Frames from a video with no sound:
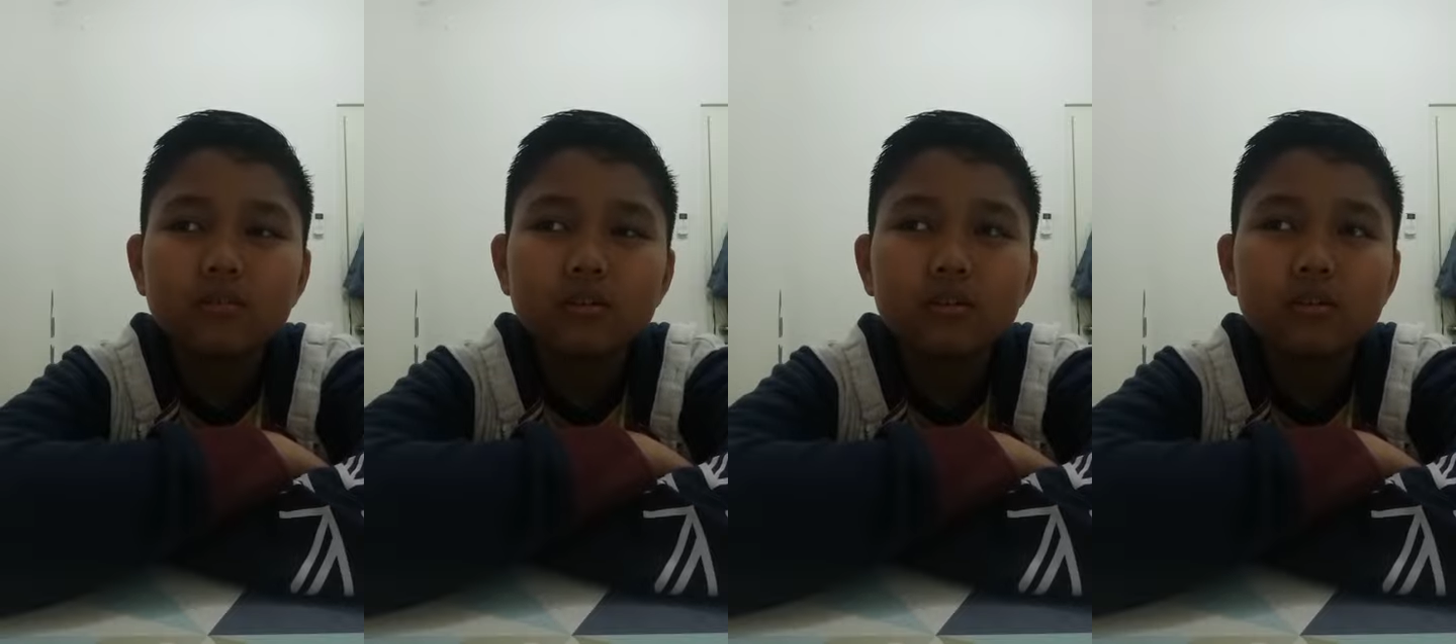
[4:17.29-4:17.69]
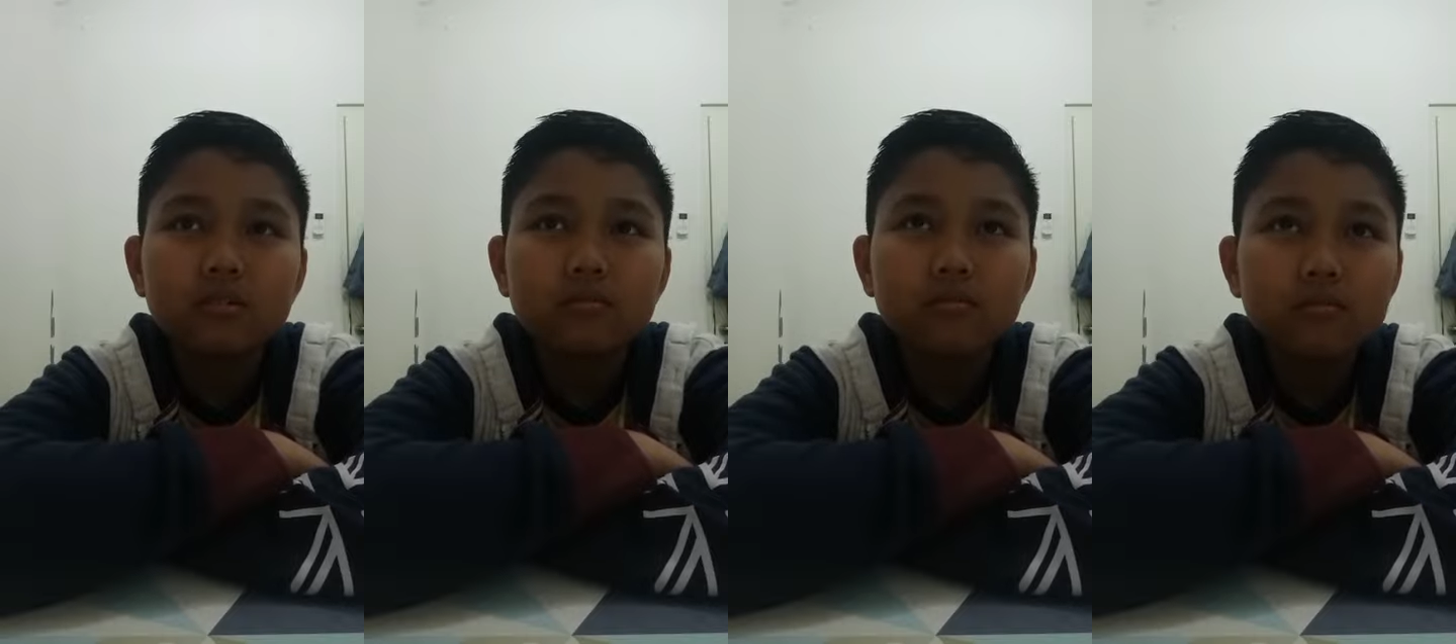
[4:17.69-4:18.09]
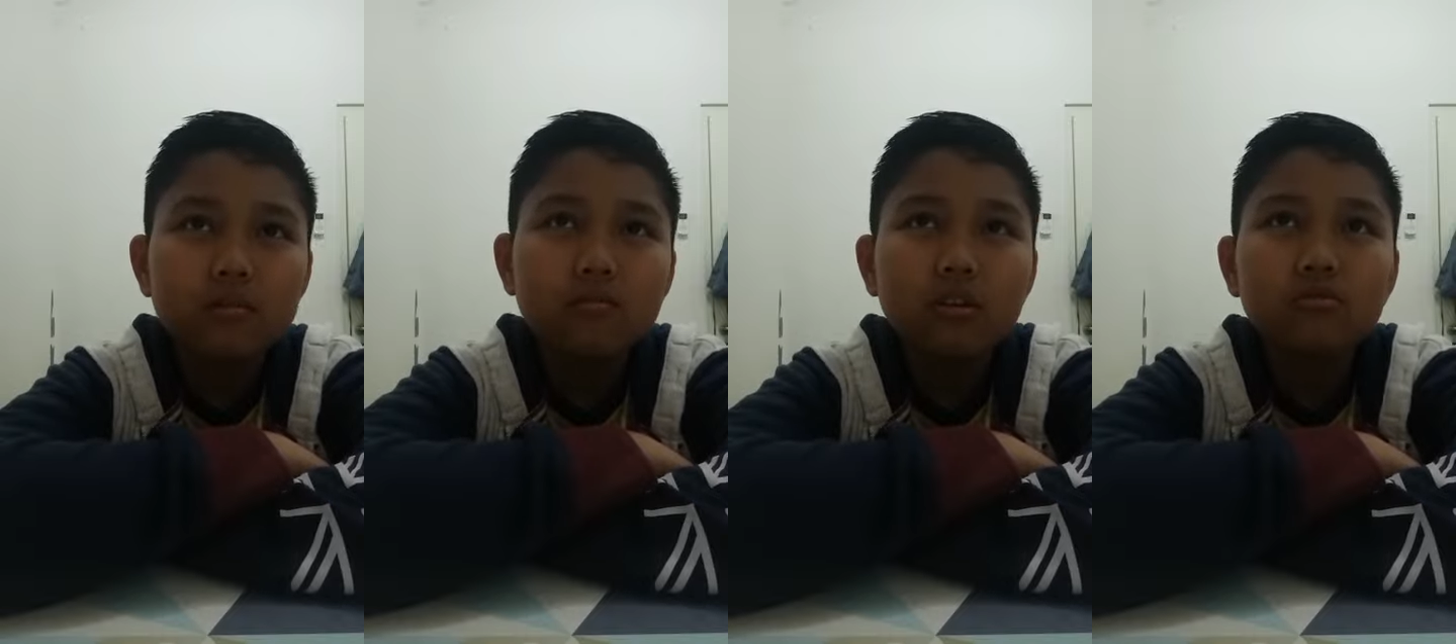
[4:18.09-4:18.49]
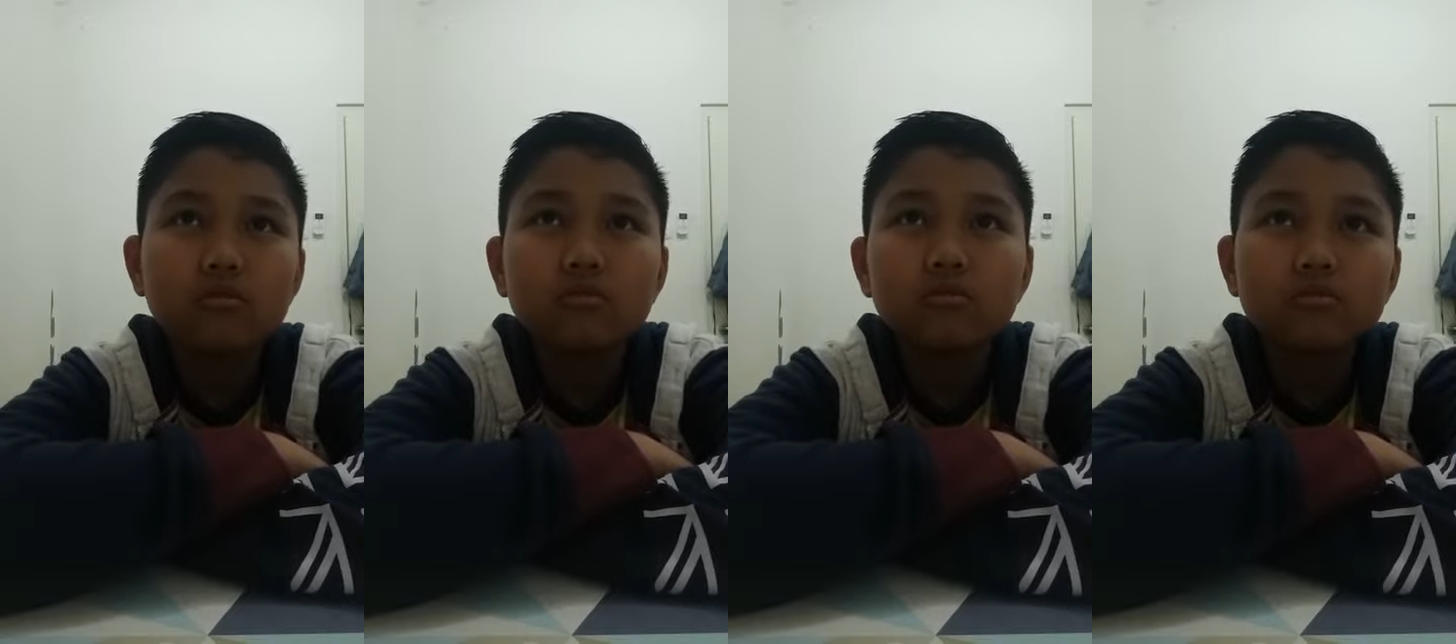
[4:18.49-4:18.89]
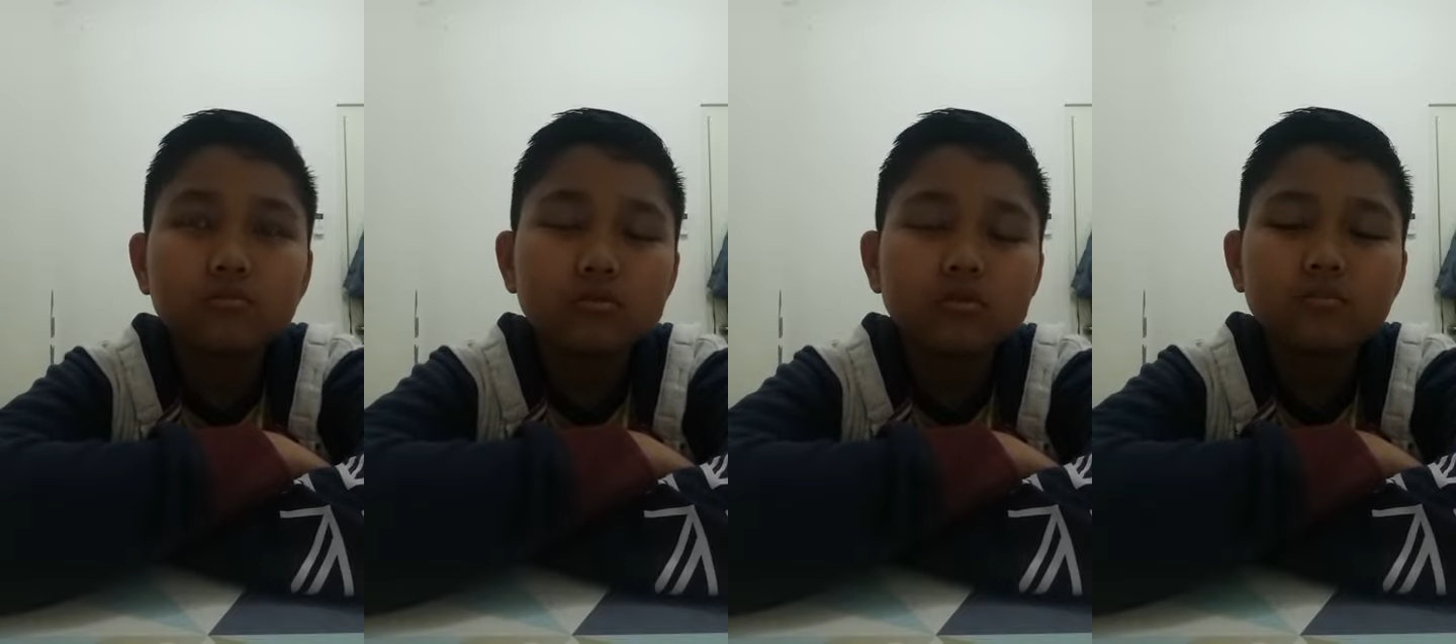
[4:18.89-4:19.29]
but maybe I want to
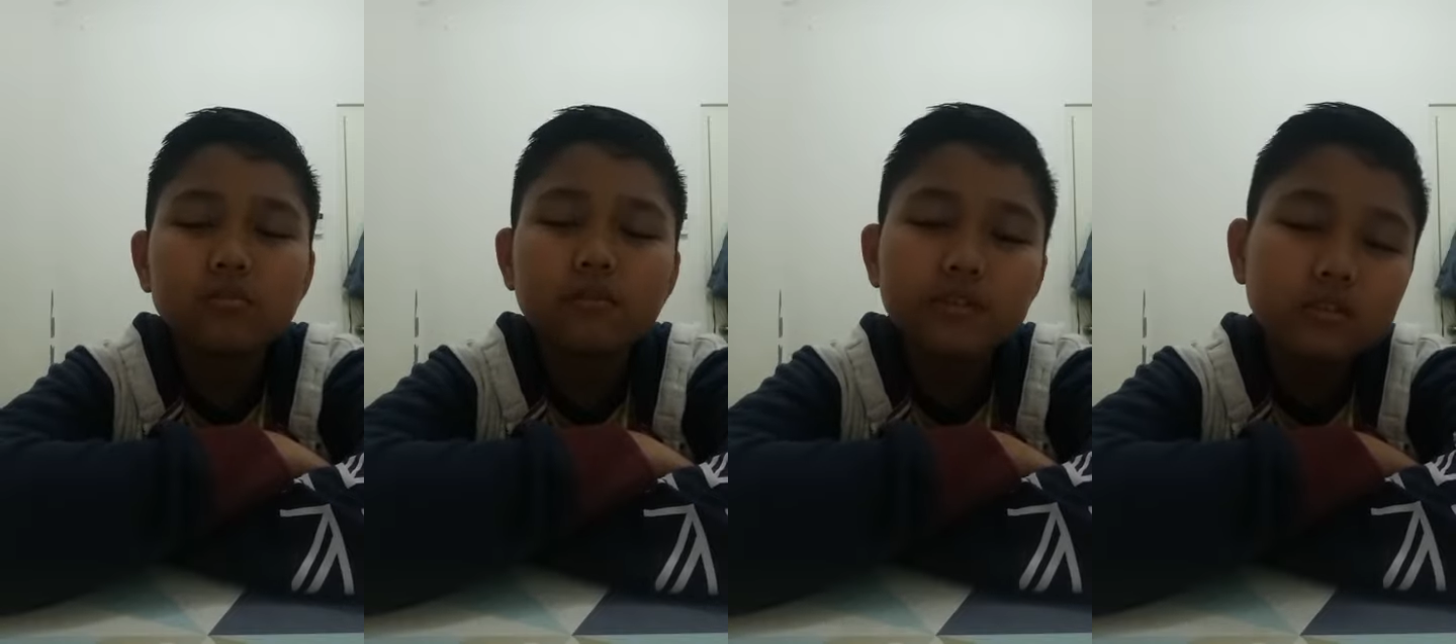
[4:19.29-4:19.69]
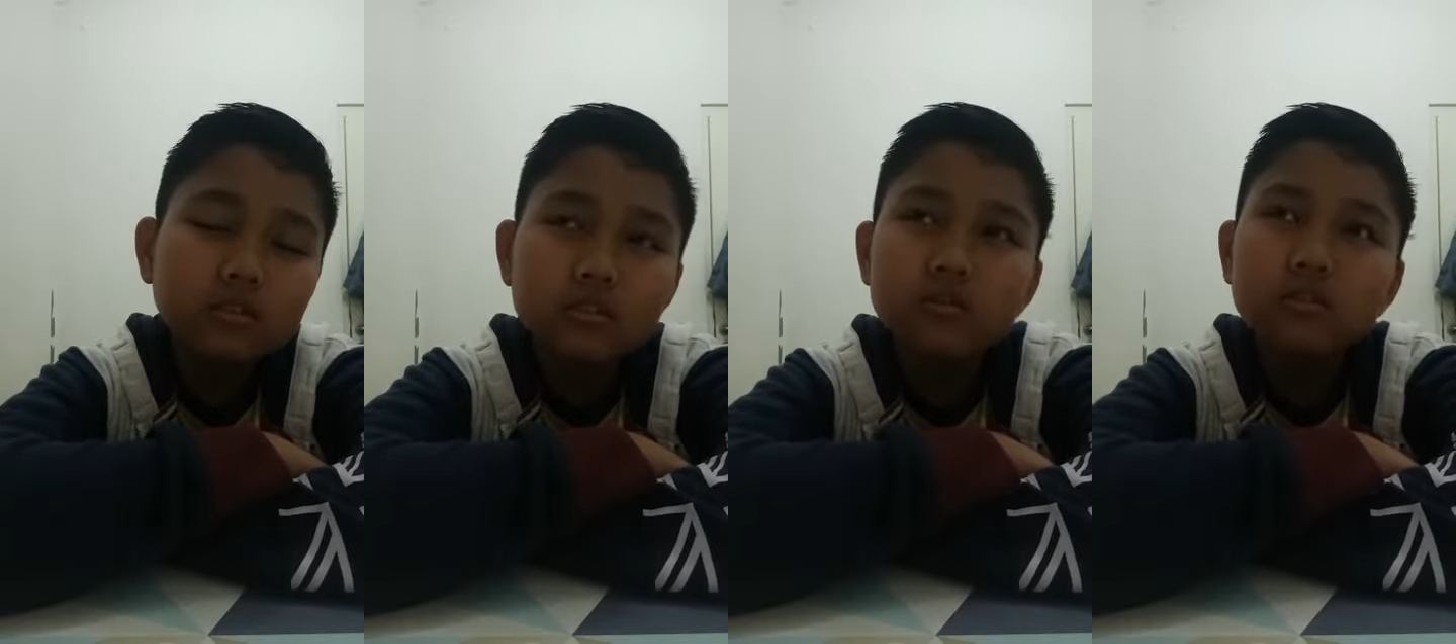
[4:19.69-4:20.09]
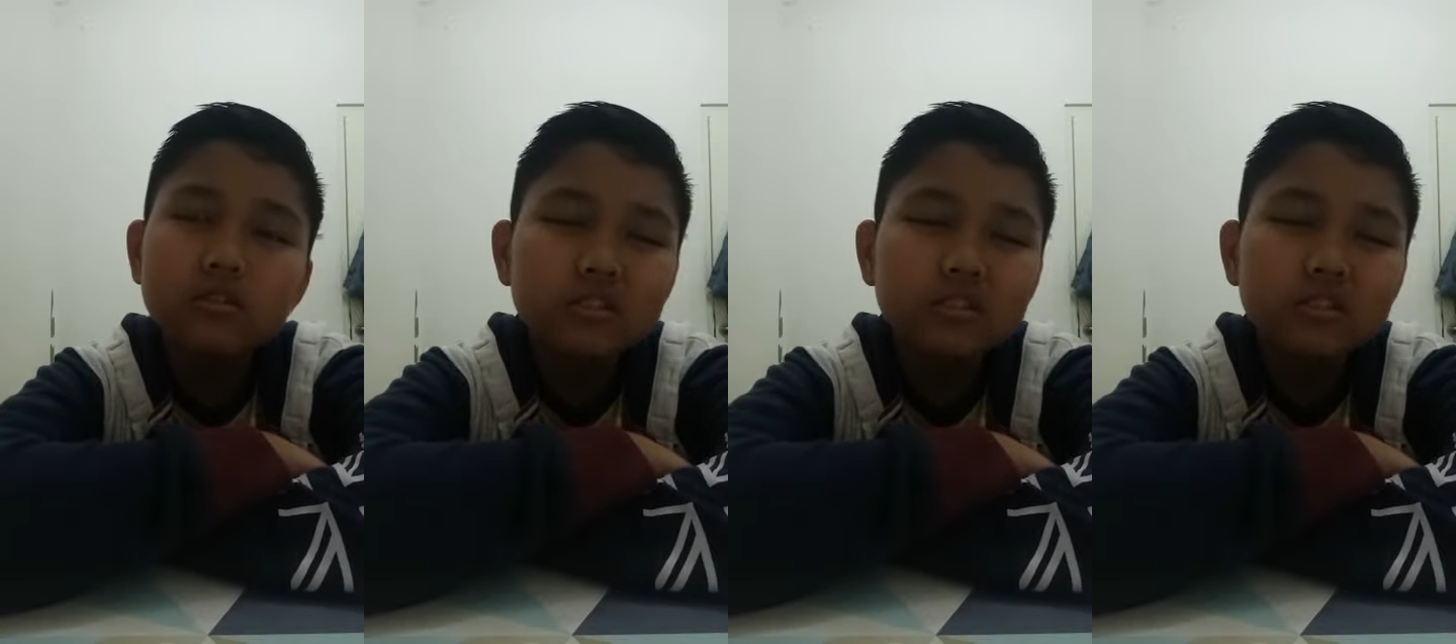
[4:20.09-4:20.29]
watch movies in